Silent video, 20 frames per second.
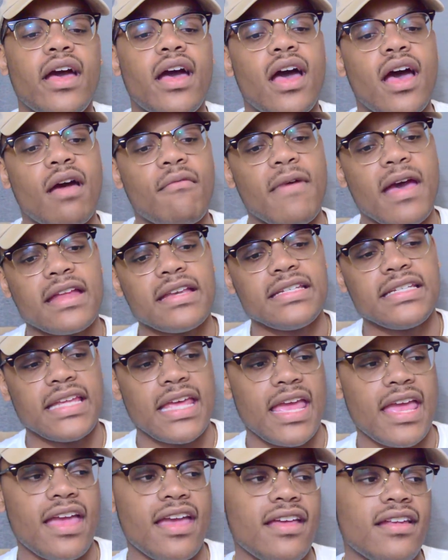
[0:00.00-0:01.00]
I
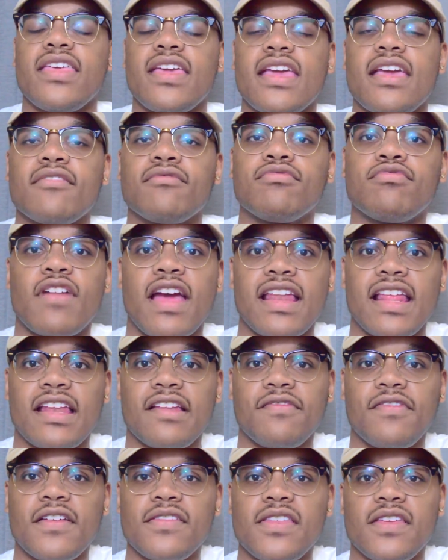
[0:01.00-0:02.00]
did the
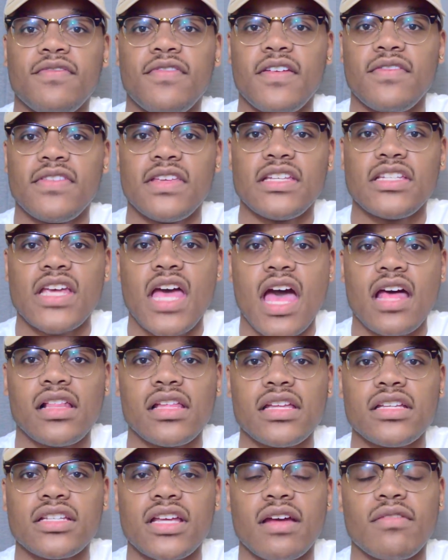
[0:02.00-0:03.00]
Reddit 50/50 challenge.